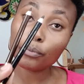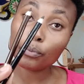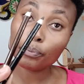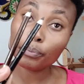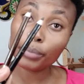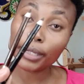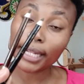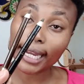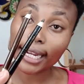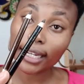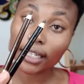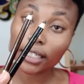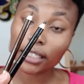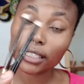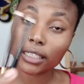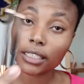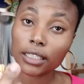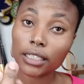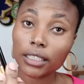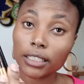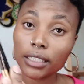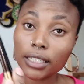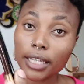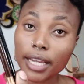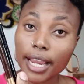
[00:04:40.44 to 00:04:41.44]
black
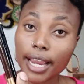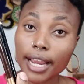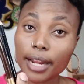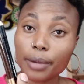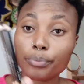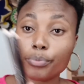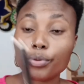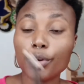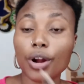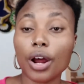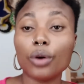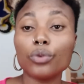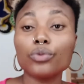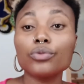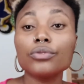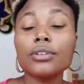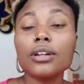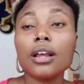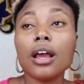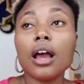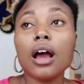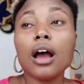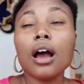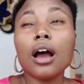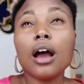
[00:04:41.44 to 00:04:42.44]
and brown.
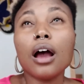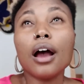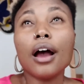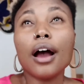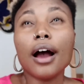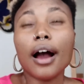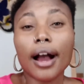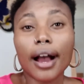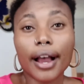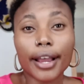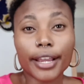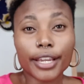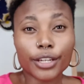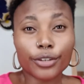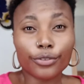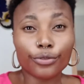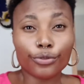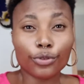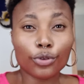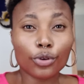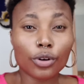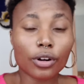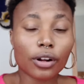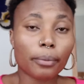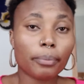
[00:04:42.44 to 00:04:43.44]
If
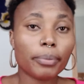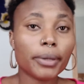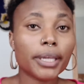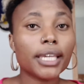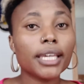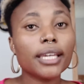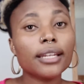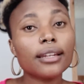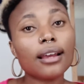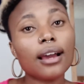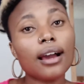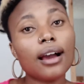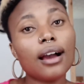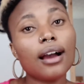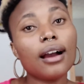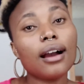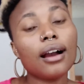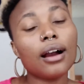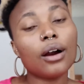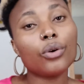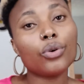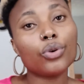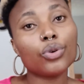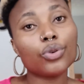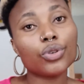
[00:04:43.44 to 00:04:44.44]
you are a beginner,
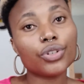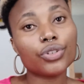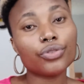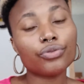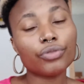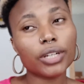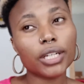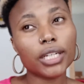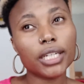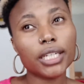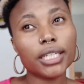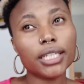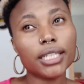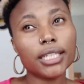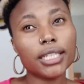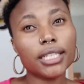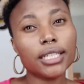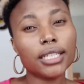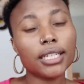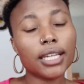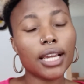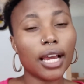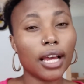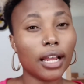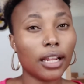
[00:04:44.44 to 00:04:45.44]
I would
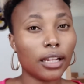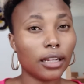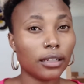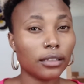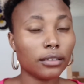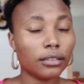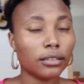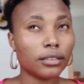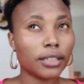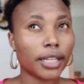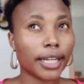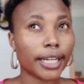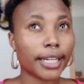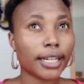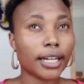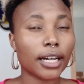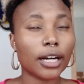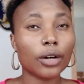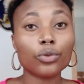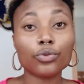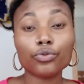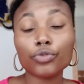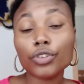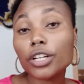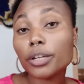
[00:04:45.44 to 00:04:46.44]
really
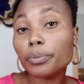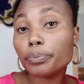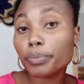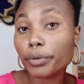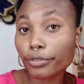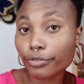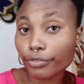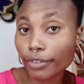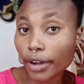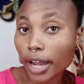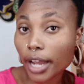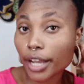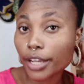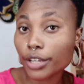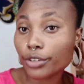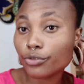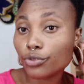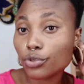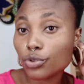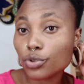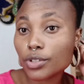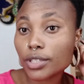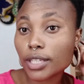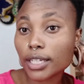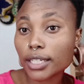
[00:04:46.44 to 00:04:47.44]
prefer if
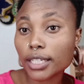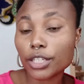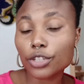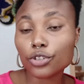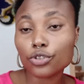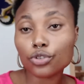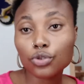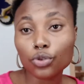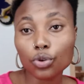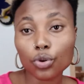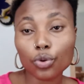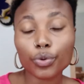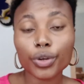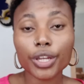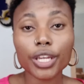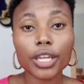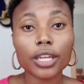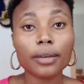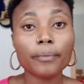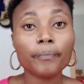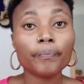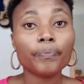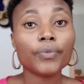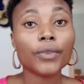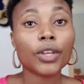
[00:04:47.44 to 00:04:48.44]
you started drawing
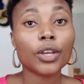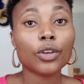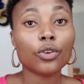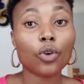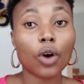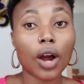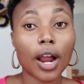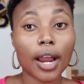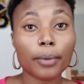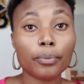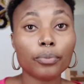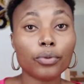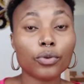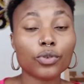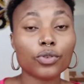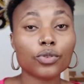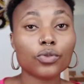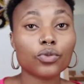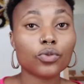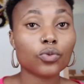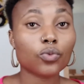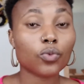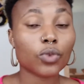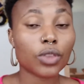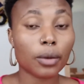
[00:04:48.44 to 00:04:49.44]
your
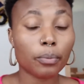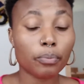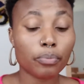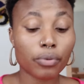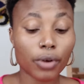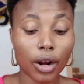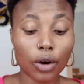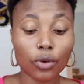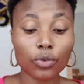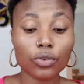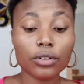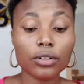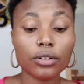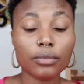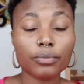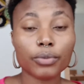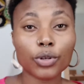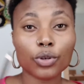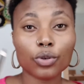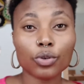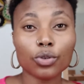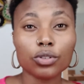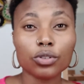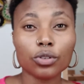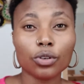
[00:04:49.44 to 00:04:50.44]
eyebrows with a brown
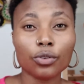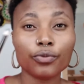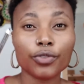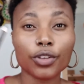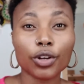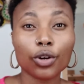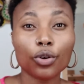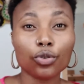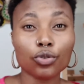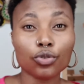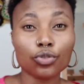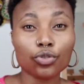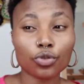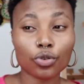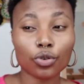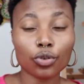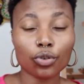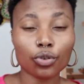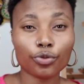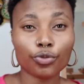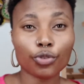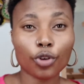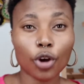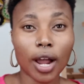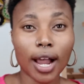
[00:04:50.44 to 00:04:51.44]
because of the control
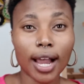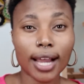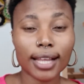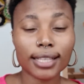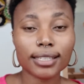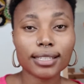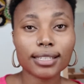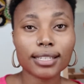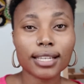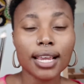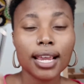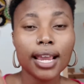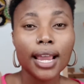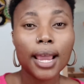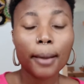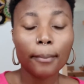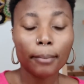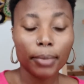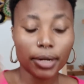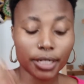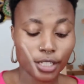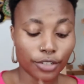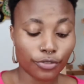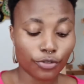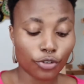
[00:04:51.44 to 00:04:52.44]
of your hands.
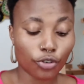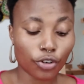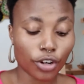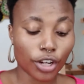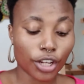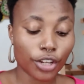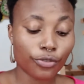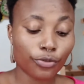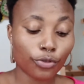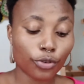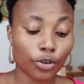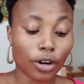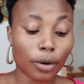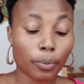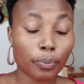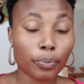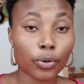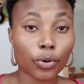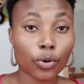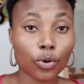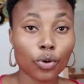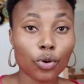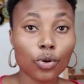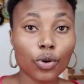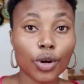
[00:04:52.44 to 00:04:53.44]
But if you're a
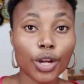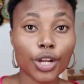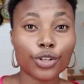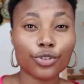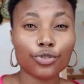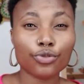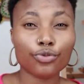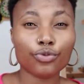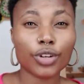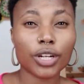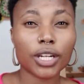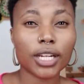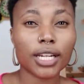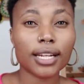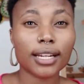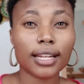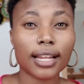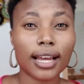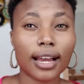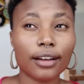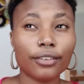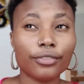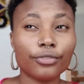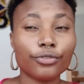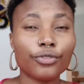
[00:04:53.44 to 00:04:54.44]
pro and you really
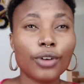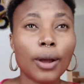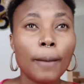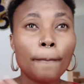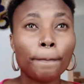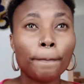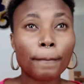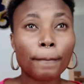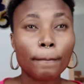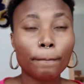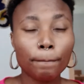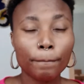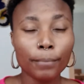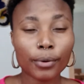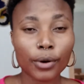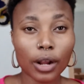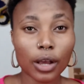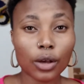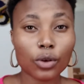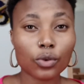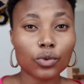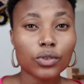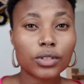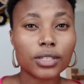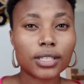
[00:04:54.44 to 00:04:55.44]
love
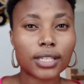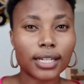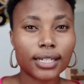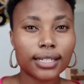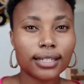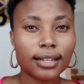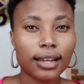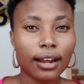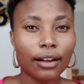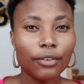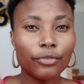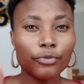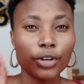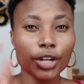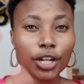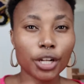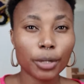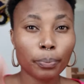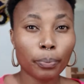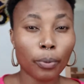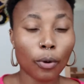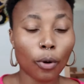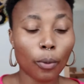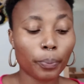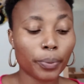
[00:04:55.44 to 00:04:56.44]
brows that are really
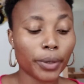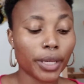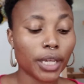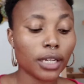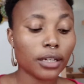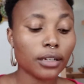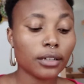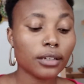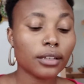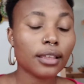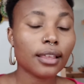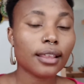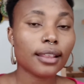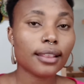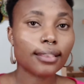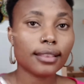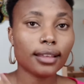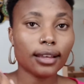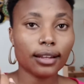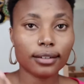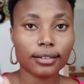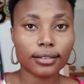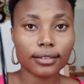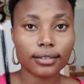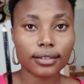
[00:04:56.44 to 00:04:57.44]
popping,
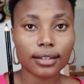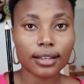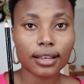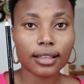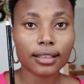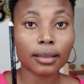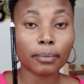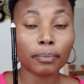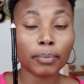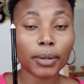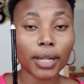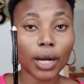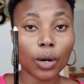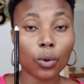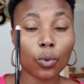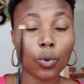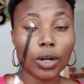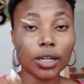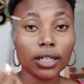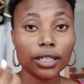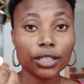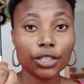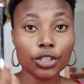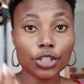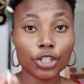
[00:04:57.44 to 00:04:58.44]
then the black
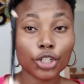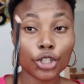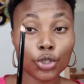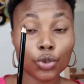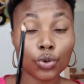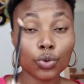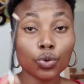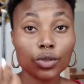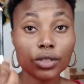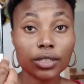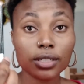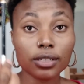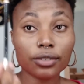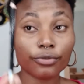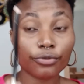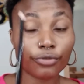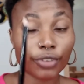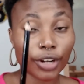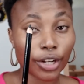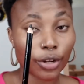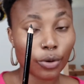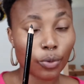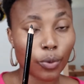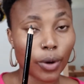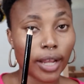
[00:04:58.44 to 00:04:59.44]
one used
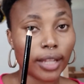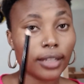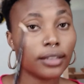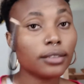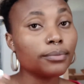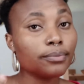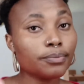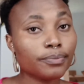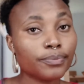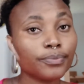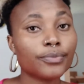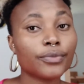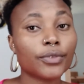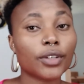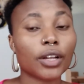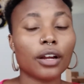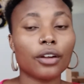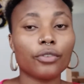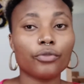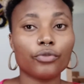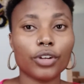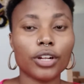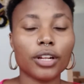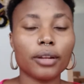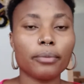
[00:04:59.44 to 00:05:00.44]
very well.
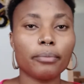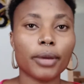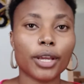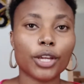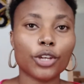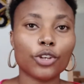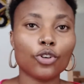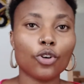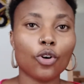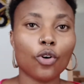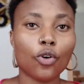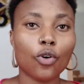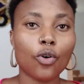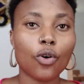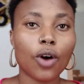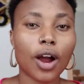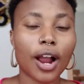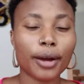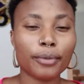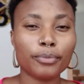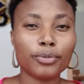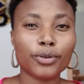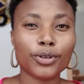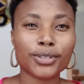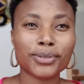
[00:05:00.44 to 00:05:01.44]
can really make your
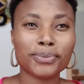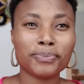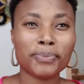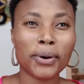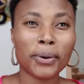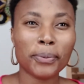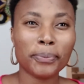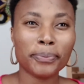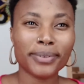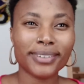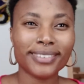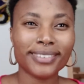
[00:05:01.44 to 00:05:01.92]
eyebrows pop.